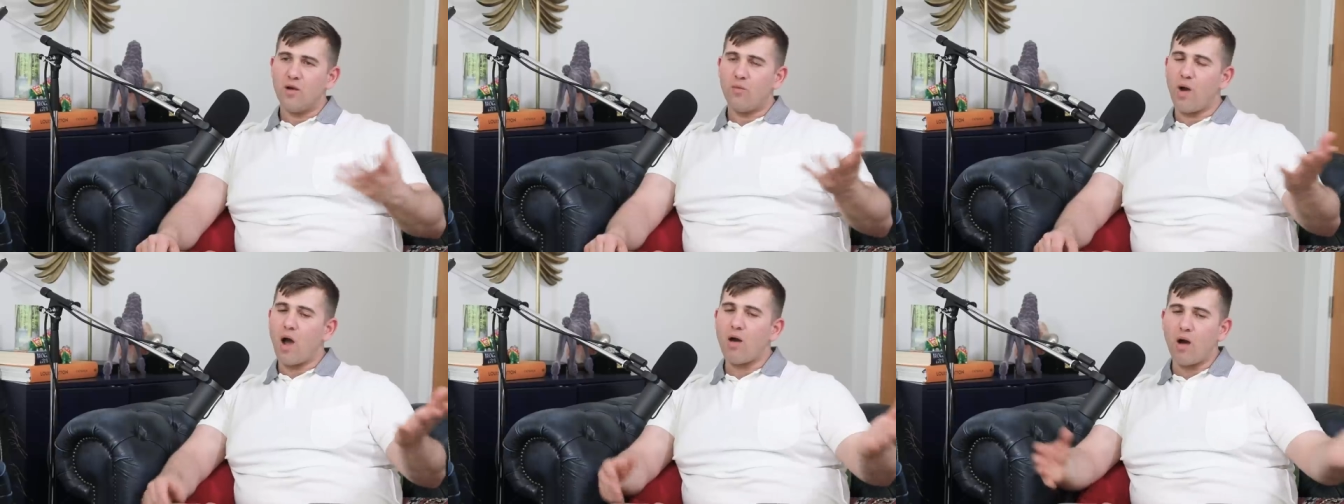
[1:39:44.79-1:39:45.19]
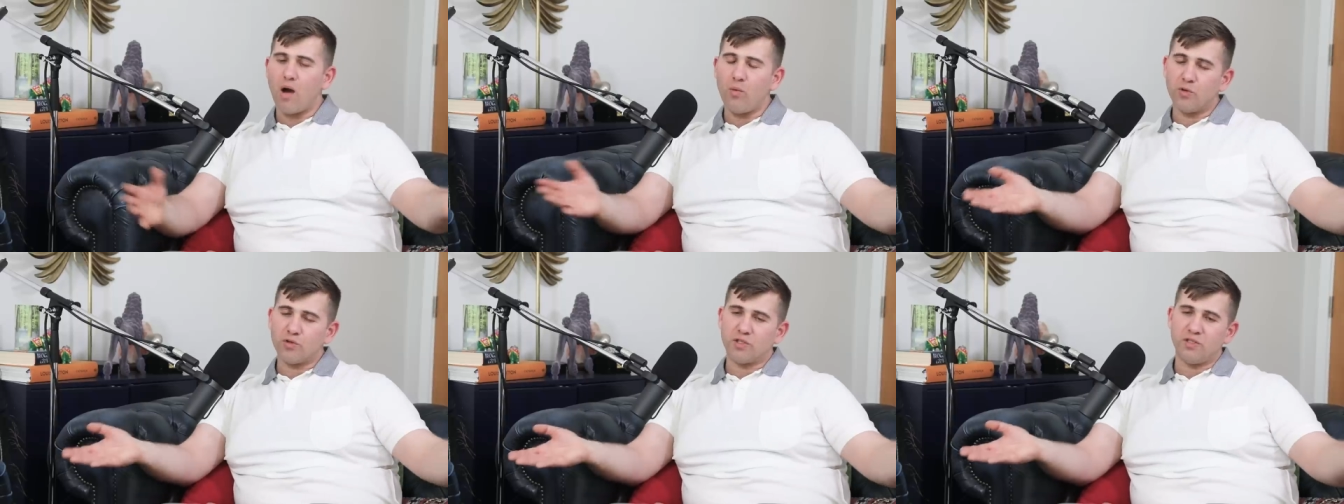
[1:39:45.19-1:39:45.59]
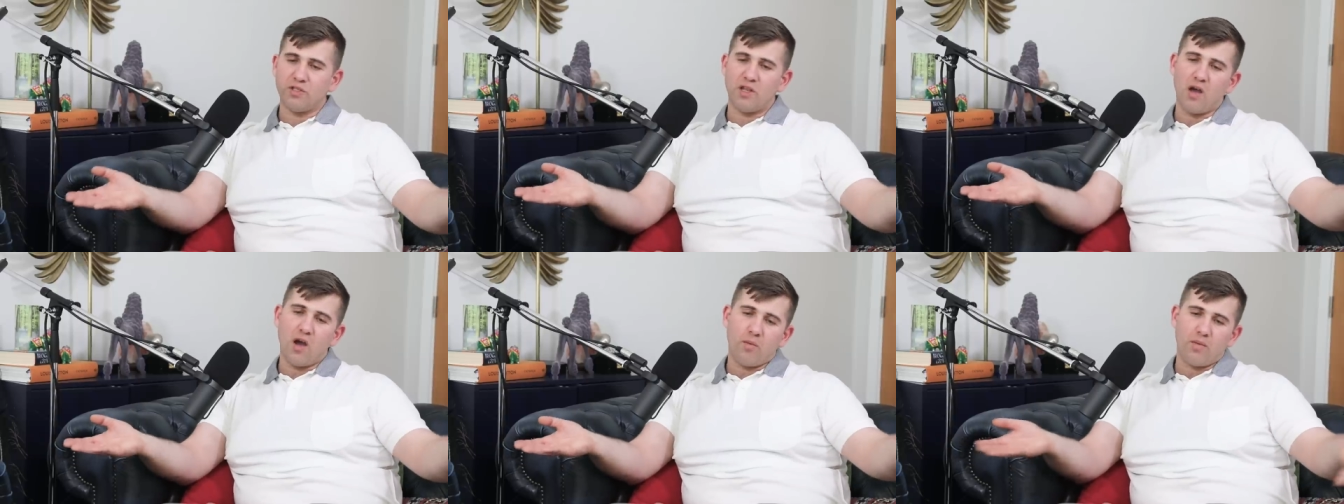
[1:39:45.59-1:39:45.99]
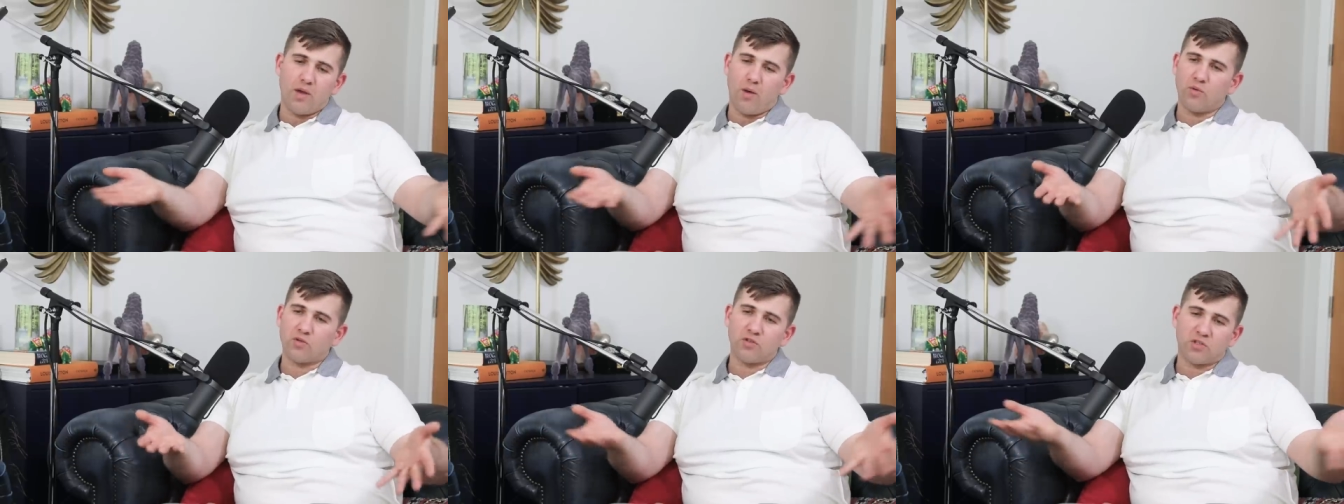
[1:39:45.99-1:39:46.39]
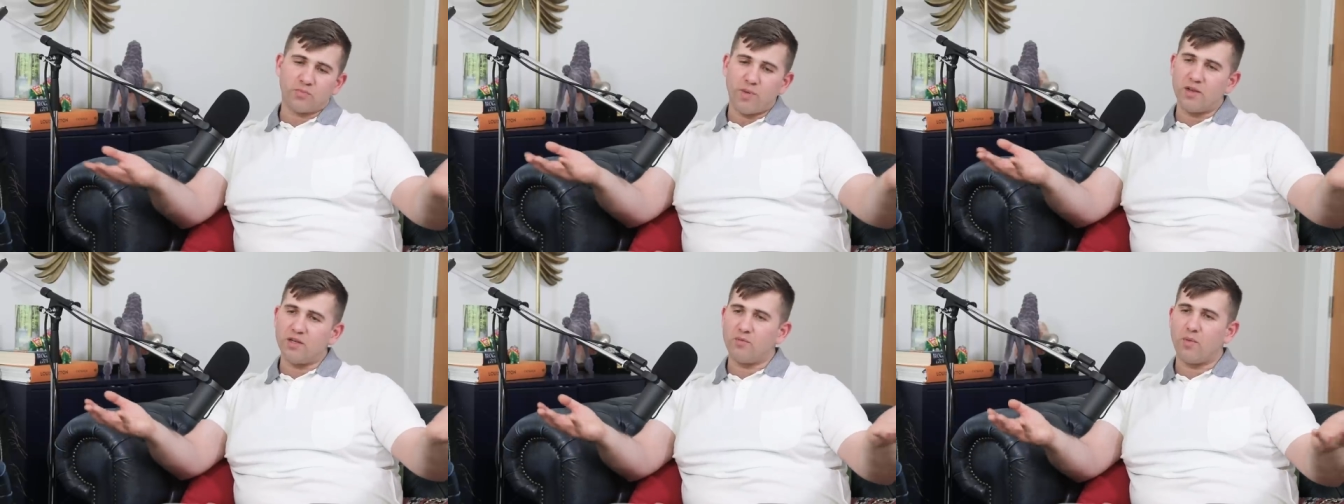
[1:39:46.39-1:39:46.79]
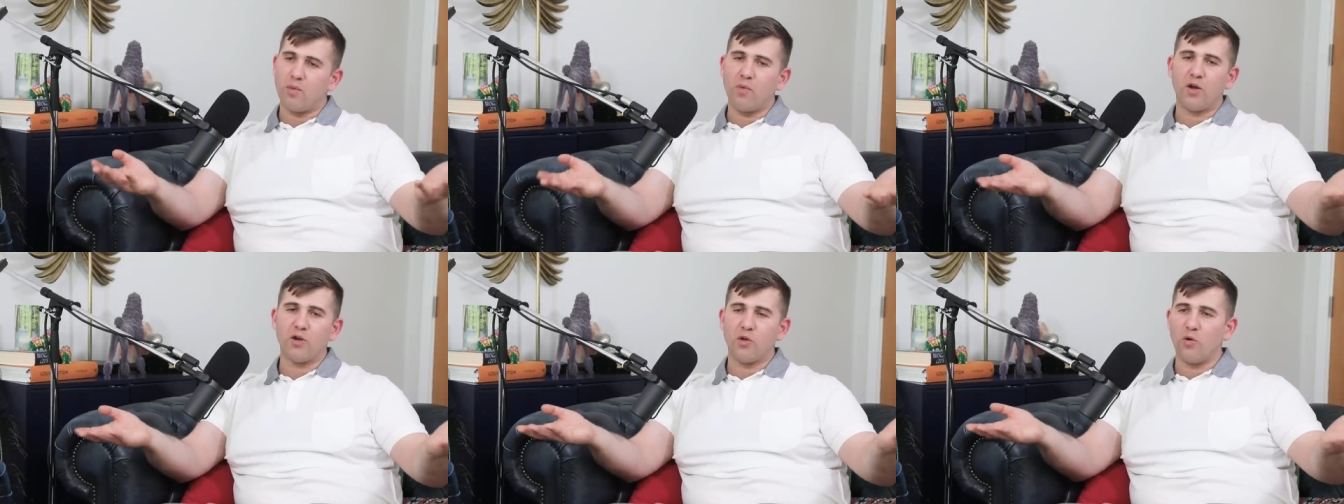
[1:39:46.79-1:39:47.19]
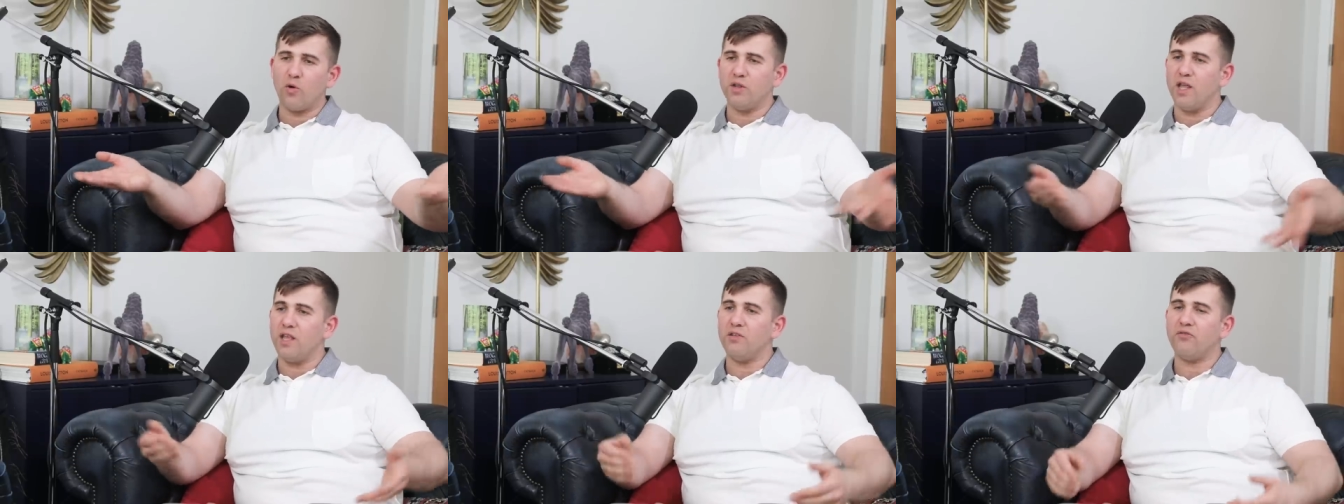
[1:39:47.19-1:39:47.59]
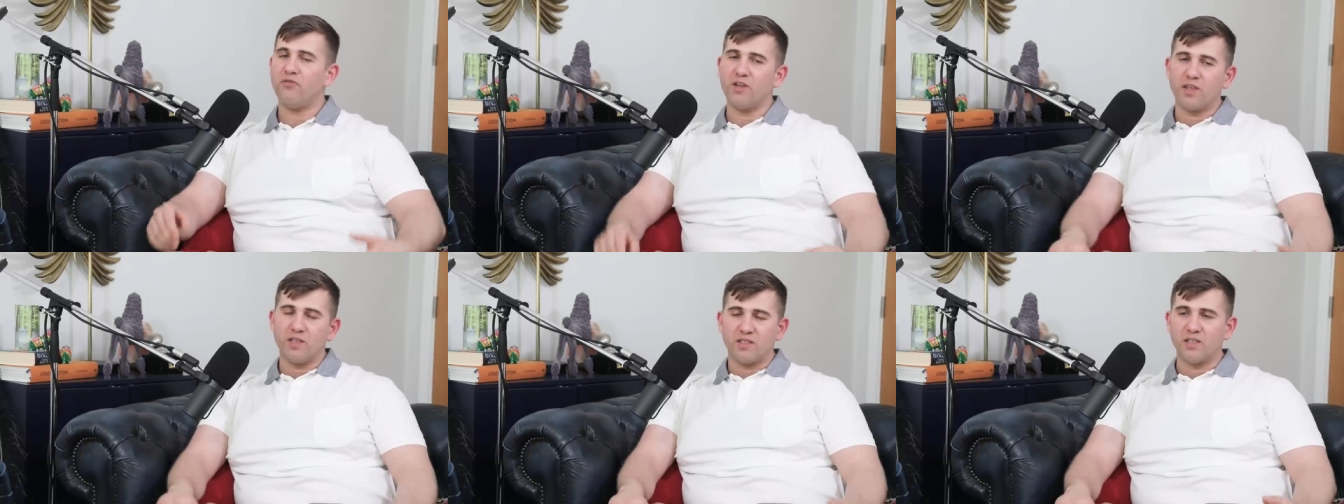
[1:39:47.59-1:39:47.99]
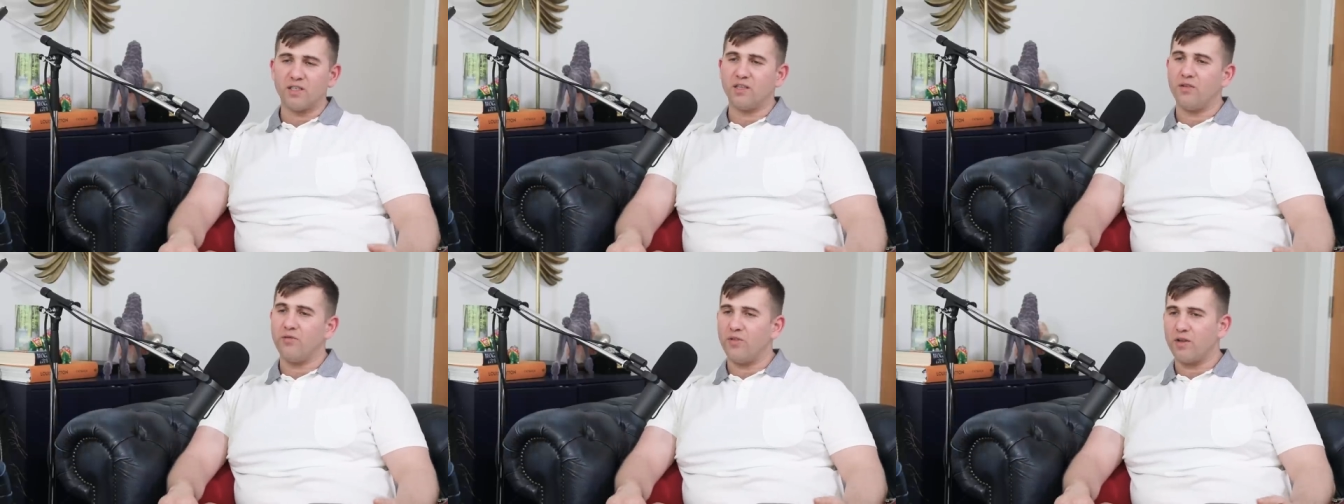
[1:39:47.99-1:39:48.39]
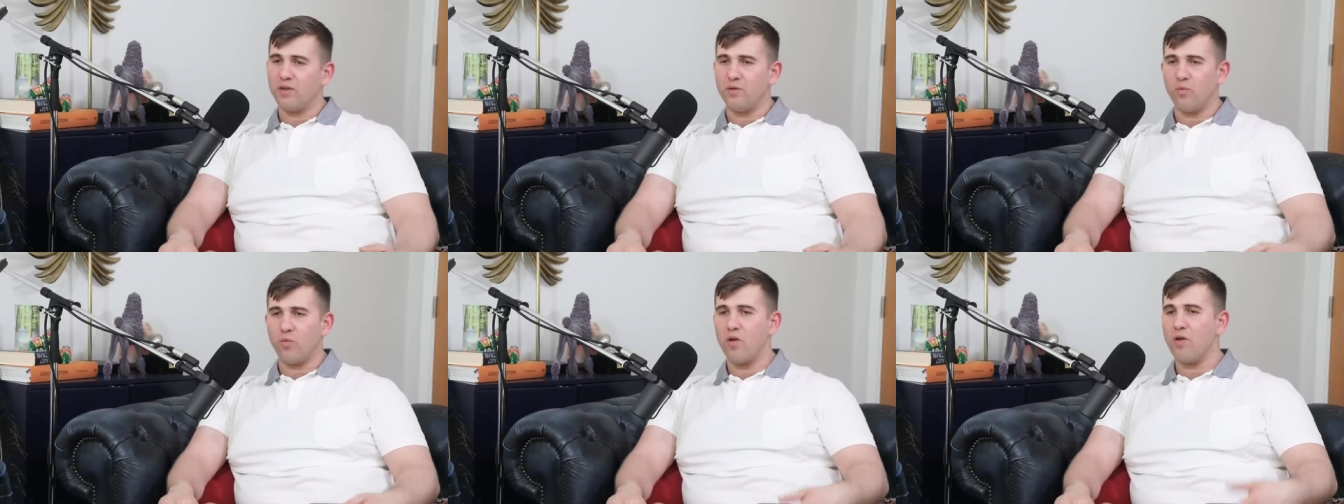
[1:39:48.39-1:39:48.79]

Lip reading: While I was in the army, I wasn't spending my money on anything insignificant and